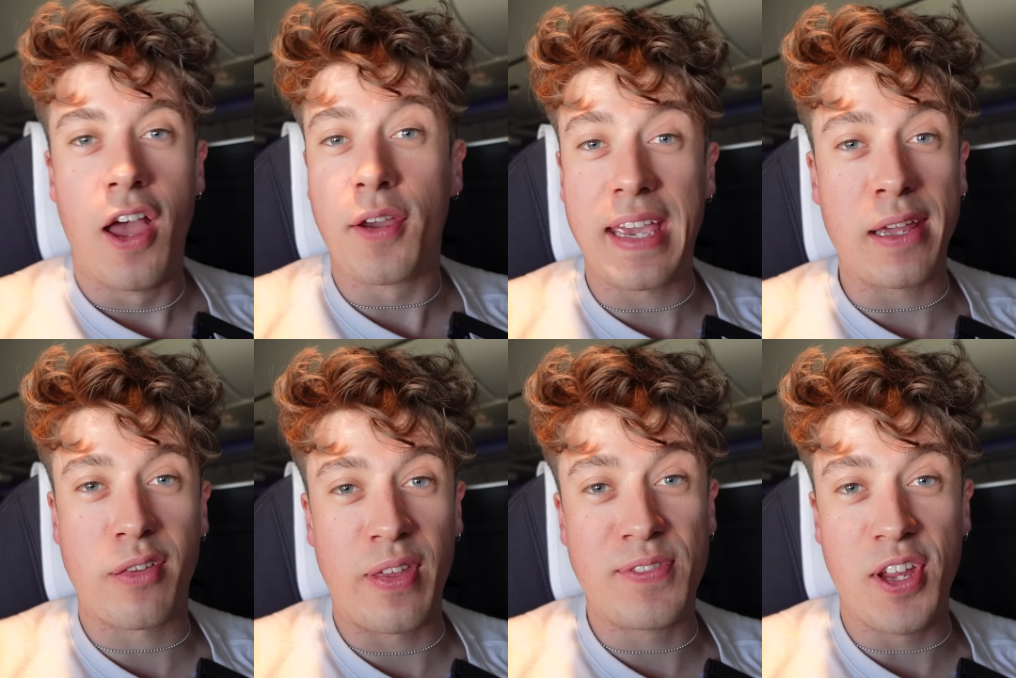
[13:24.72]
Okay,
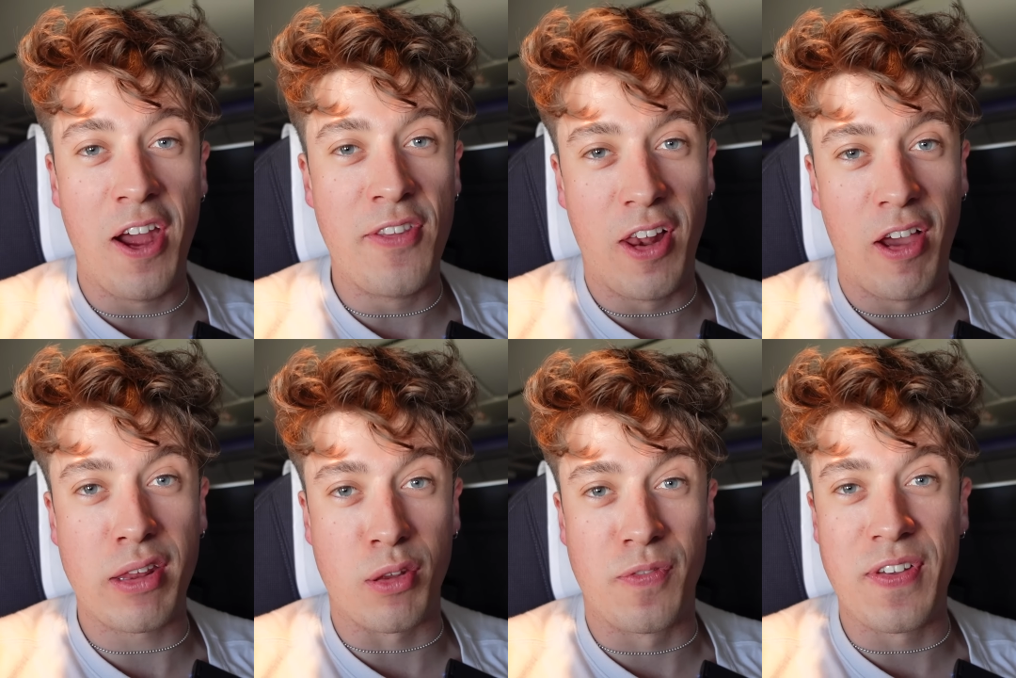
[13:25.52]
so they've turned the
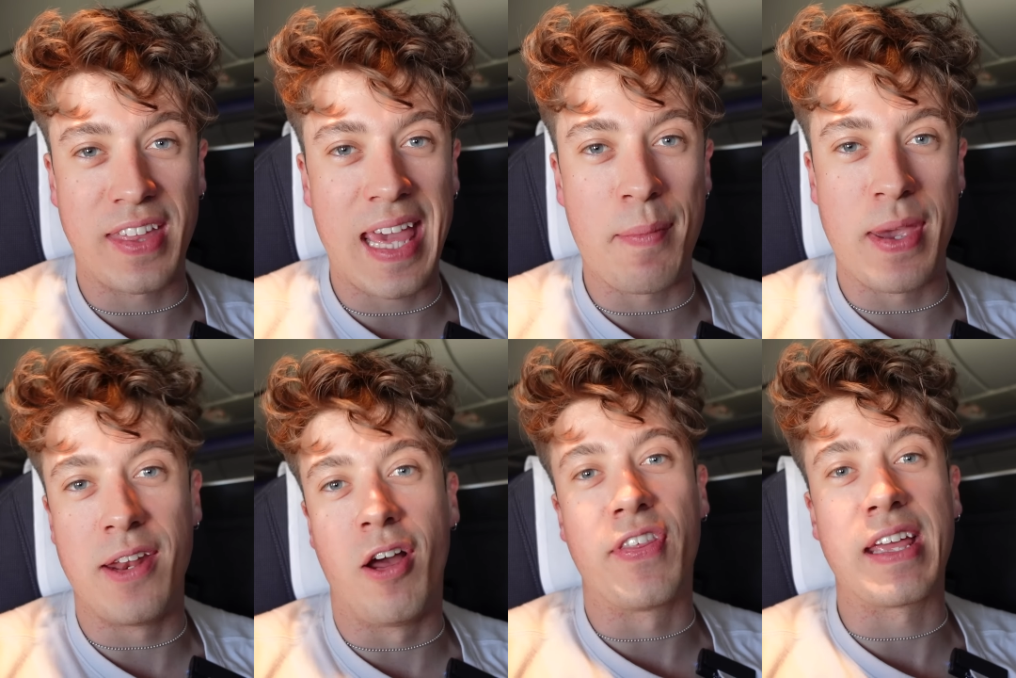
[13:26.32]
lights off in the cabin.
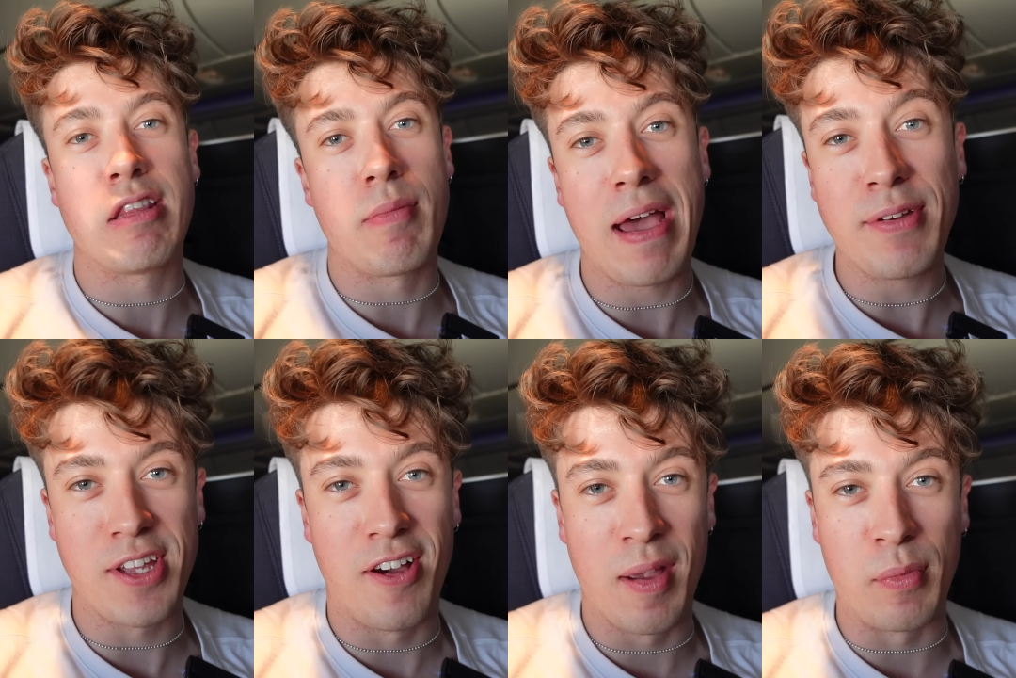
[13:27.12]
I think it's about
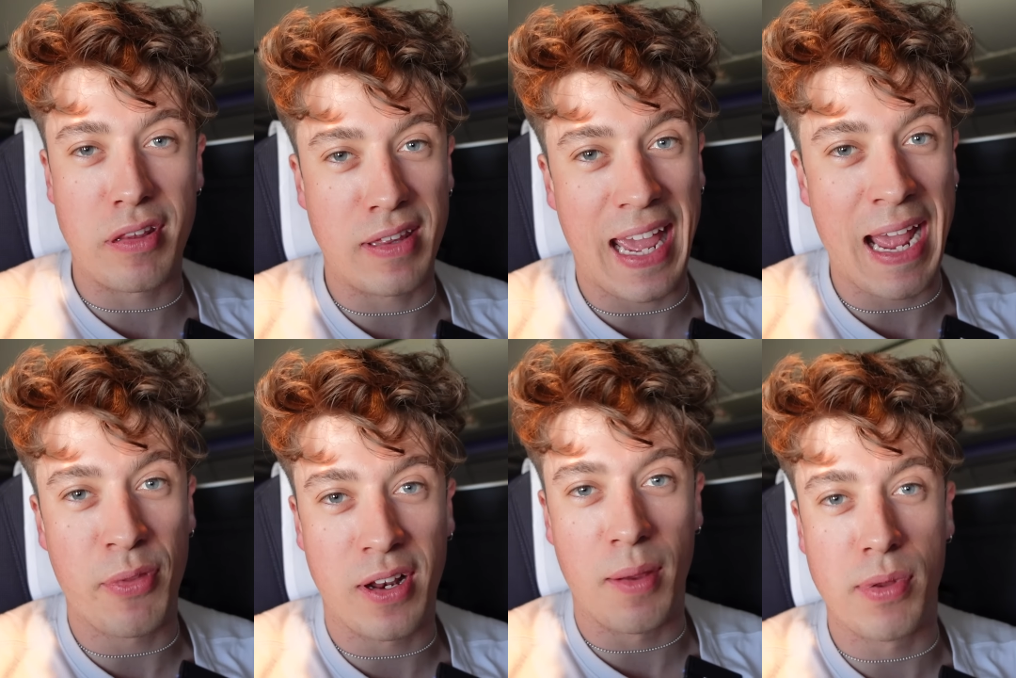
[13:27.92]
time we see how
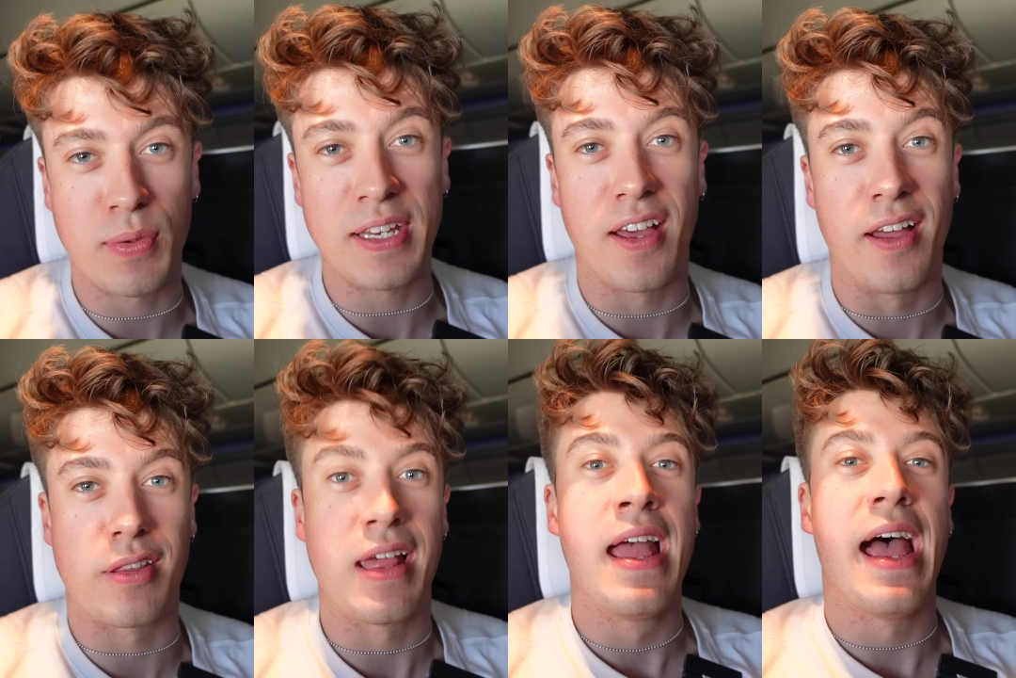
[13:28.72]
the Club Suite
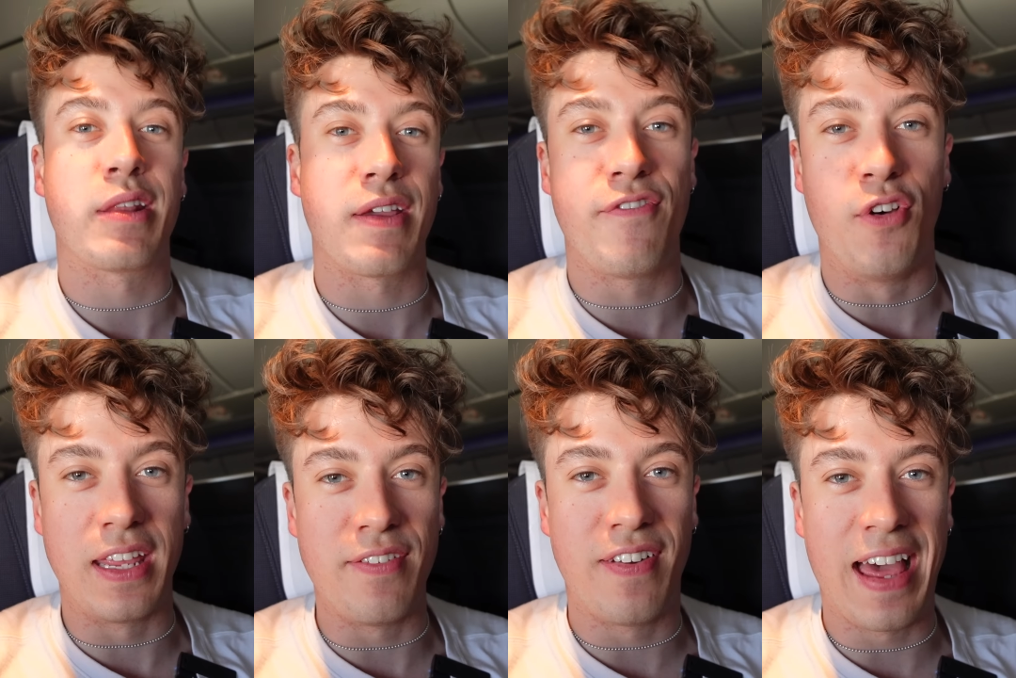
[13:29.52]
does as a
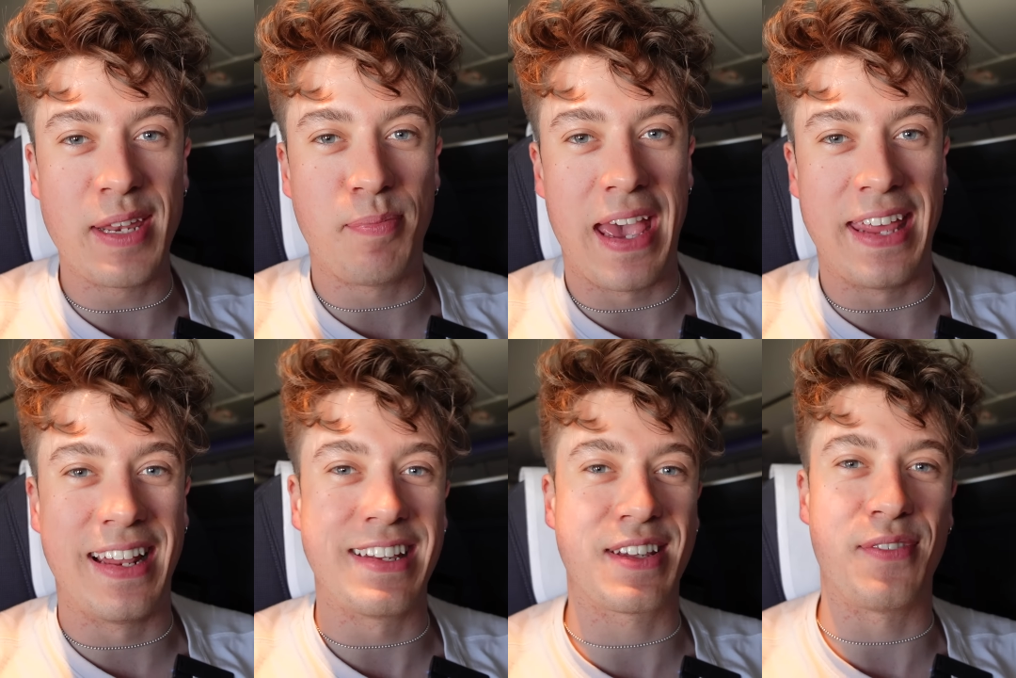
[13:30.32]
fully flat bed.
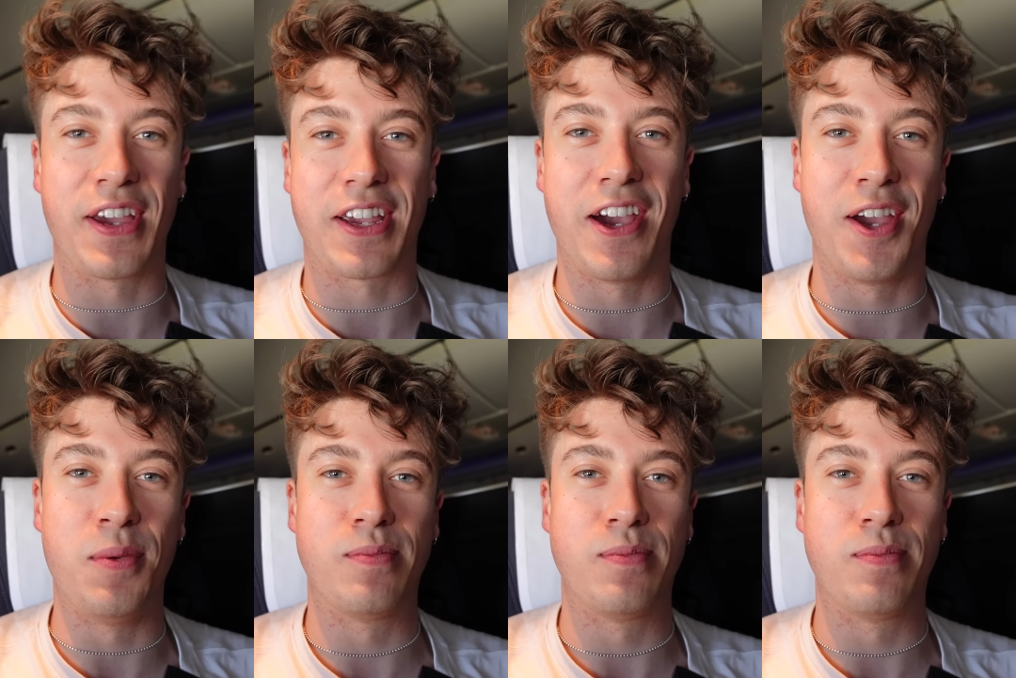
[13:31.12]
Let's give it a go.